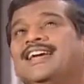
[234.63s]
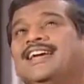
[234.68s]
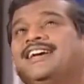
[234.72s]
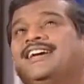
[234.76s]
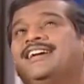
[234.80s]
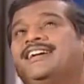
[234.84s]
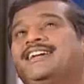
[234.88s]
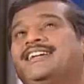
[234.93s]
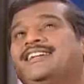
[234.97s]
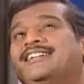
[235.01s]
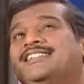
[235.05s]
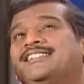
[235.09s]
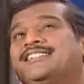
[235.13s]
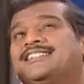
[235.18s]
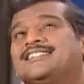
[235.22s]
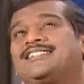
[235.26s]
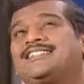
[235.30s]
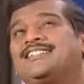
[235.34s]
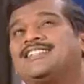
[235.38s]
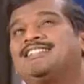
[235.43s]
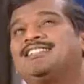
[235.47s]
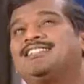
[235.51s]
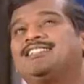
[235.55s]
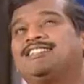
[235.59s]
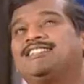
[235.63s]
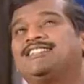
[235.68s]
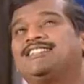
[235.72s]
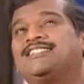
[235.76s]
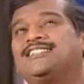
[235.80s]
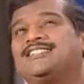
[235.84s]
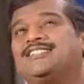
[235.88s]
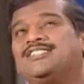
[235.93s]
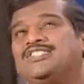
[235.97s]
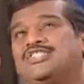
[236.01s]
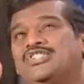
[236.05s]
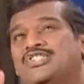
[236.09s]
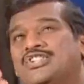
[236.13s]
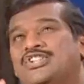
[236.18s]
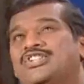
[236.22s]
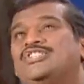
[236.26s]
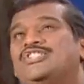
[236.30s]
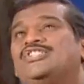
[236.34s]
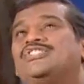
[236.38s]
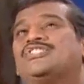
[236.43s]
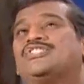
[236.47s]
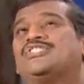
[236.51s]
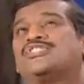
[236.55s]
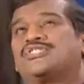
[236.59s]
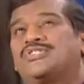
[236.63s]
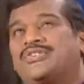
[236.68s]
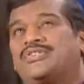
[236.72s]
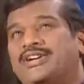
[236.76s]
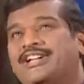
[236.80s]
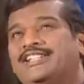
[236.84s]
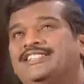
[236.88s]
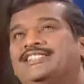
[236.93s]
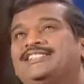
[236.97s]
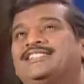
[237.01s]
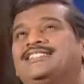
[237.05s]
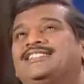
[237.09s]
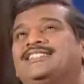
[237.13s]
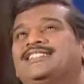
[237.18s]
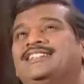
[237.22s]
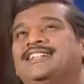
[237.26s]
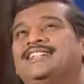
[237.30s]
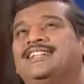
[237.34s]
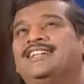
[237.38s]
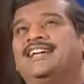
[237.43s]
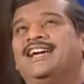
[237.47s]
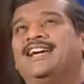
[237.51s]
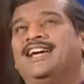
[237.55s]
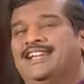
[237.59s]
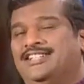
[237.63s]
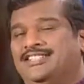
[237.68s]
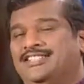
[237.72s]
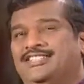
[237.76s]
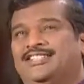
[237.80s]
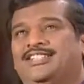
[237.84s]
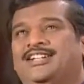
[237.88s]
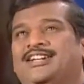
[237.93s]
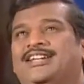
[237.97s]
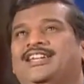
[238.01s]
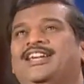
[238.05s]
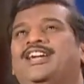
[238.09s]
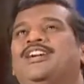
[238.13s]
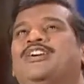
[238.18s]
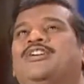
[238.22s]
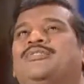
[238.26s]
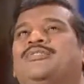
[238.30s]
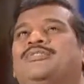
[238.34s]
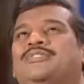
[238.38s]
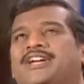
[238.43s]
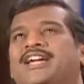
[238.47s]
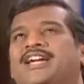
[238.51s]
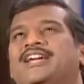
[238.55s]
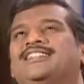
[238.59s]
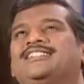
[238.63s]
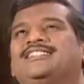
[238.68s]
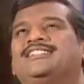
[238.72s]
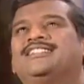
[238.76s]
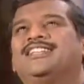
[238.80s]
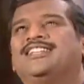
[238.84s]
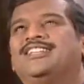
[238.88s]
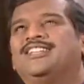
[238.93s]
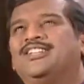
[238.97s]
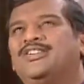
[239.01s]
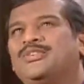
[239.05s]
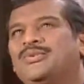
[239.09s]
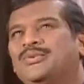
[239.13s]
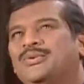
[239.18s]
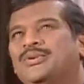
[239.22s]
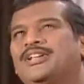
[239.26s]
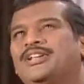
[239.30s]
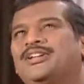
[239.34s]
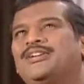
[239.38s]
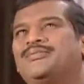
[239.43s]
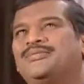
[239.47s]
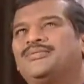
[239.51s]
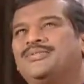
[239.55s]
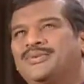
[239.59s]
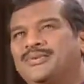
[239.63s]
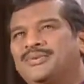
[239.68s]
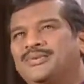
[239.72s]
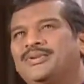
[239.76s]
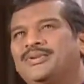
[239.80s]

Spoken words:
There sits Jesus Christ as the King of Kings and the ruler of rulers.